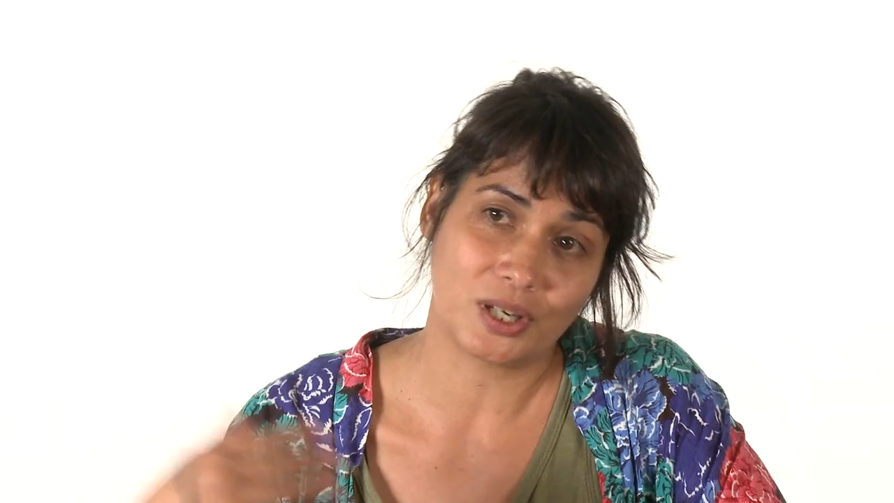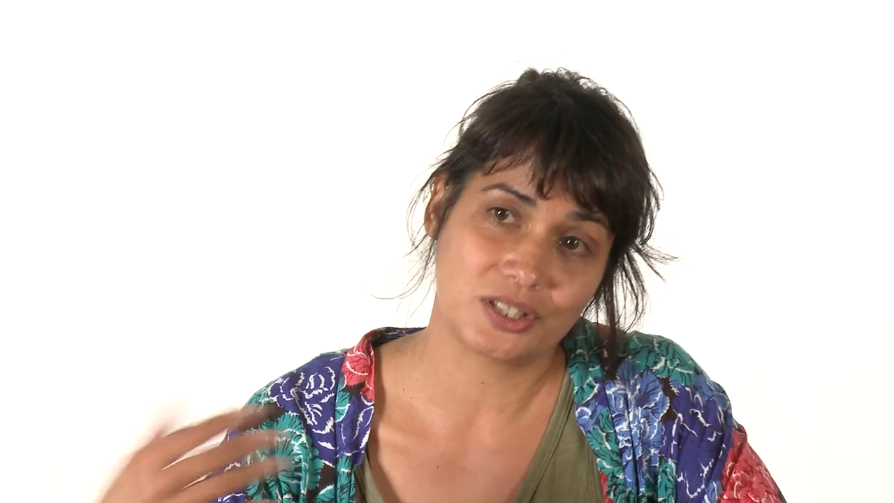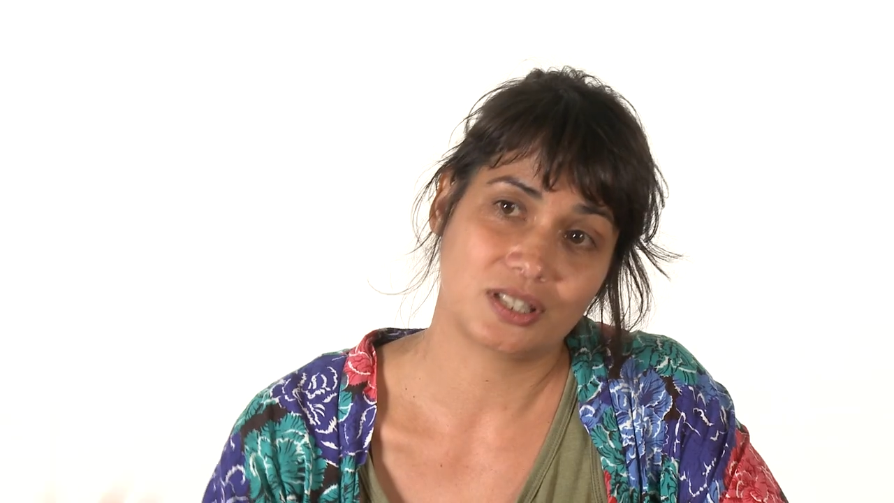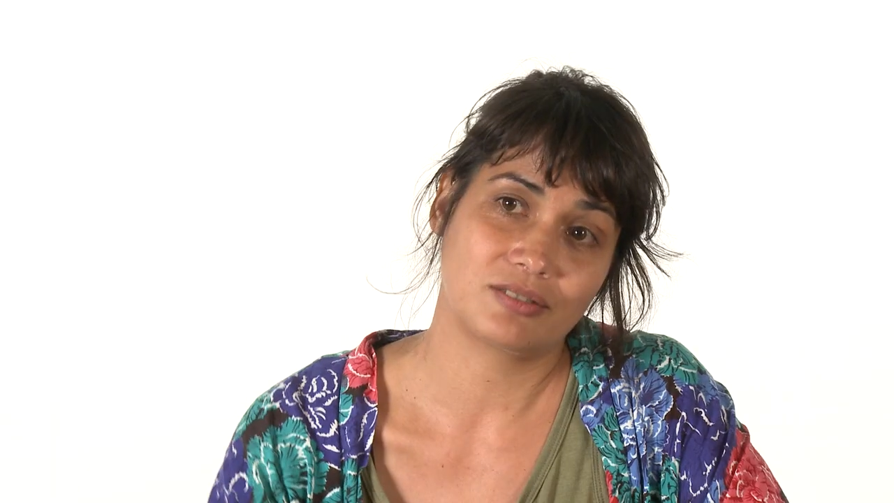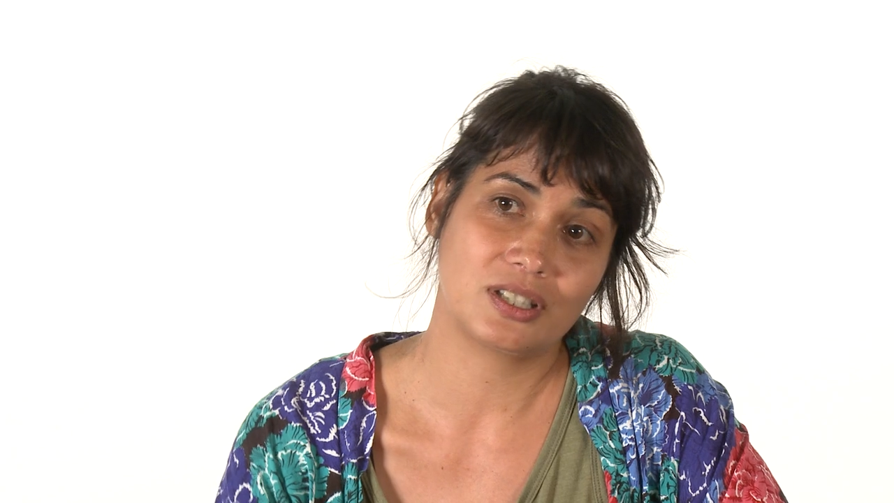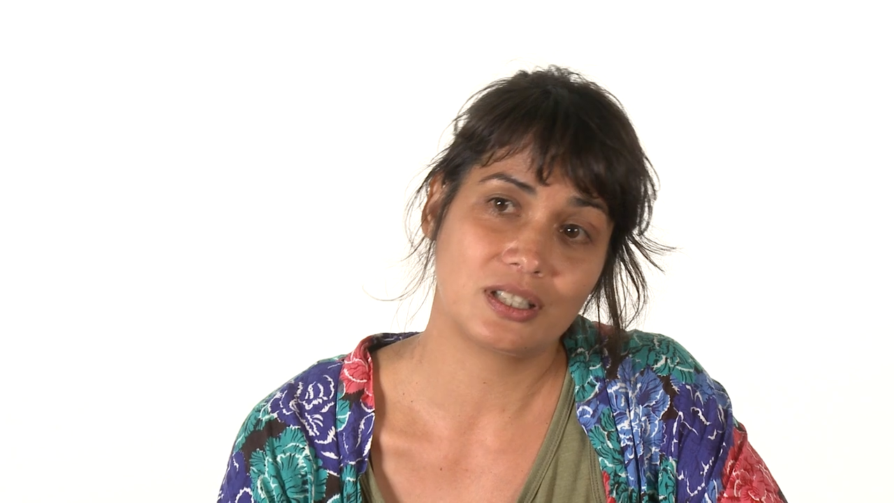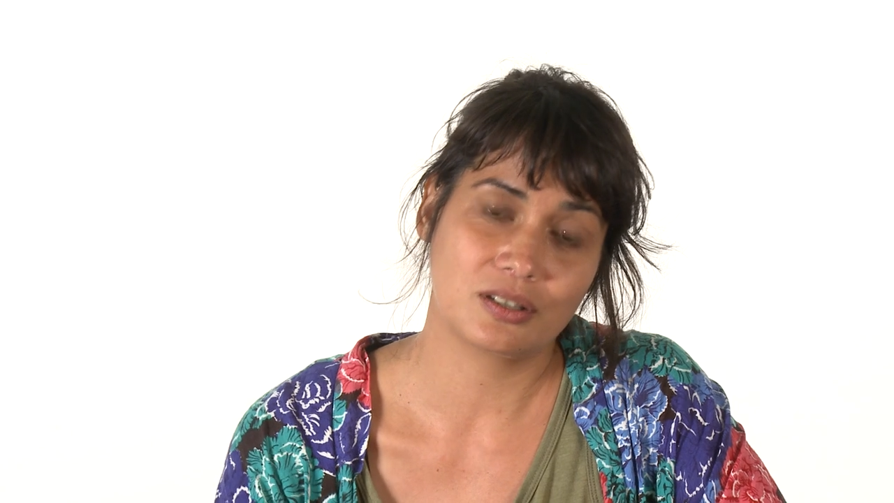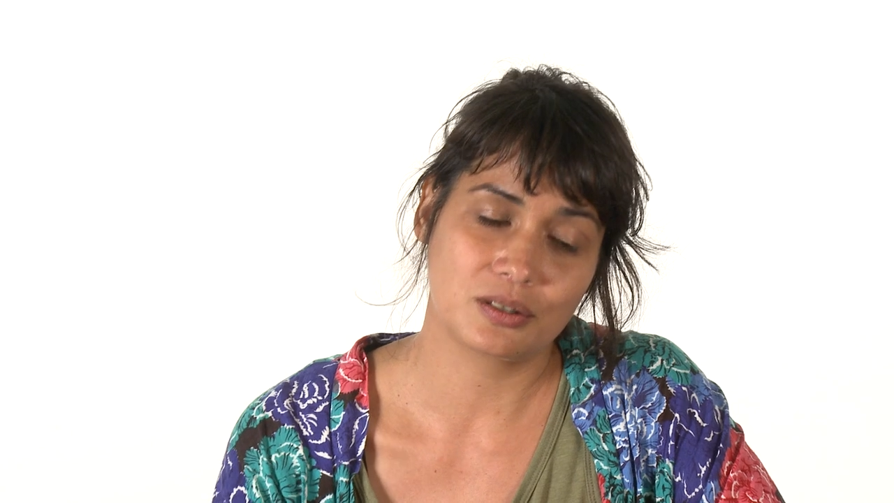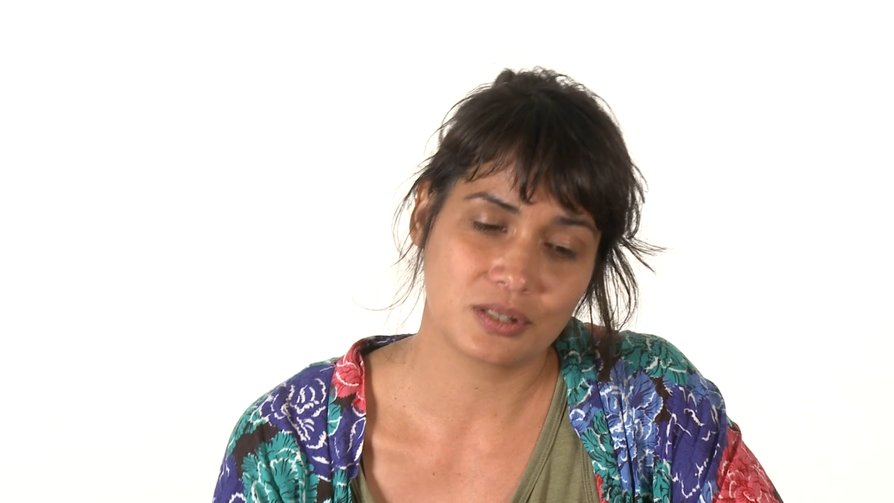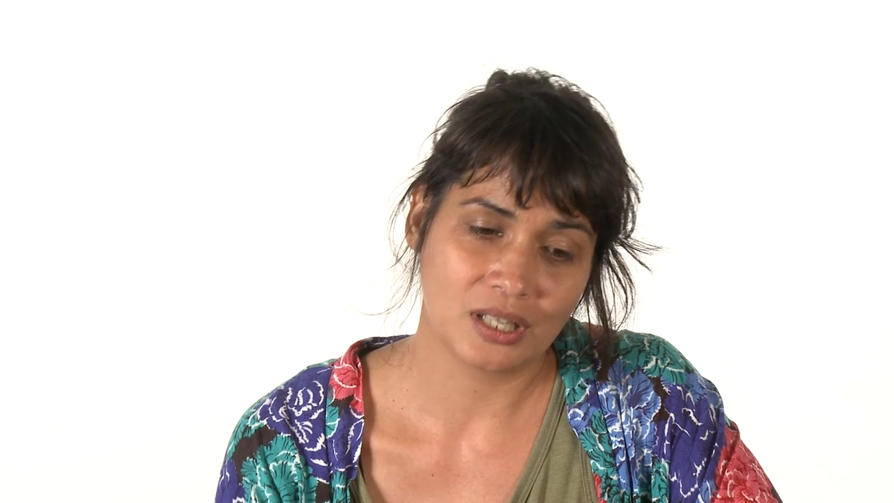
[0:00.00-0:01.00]
watching
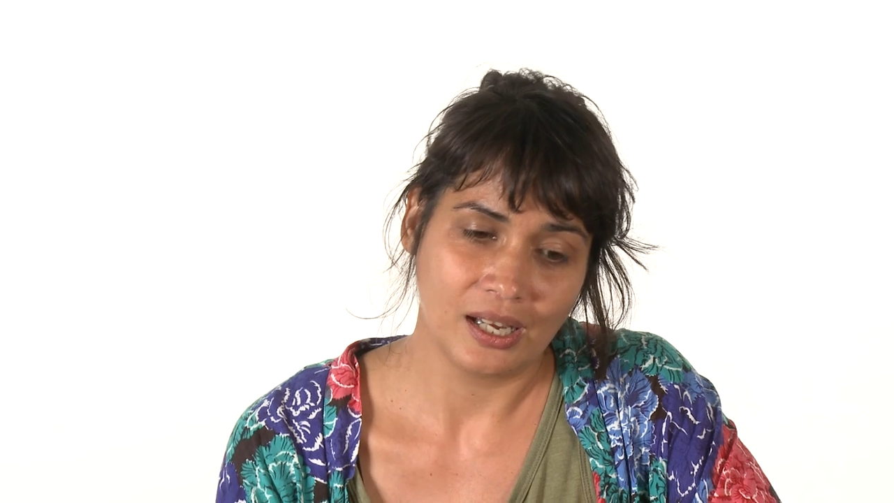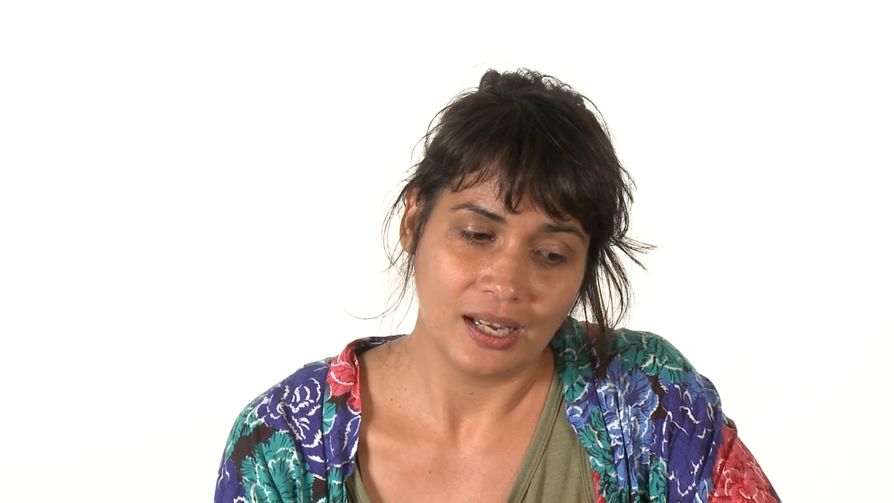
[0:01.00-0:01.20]
videos,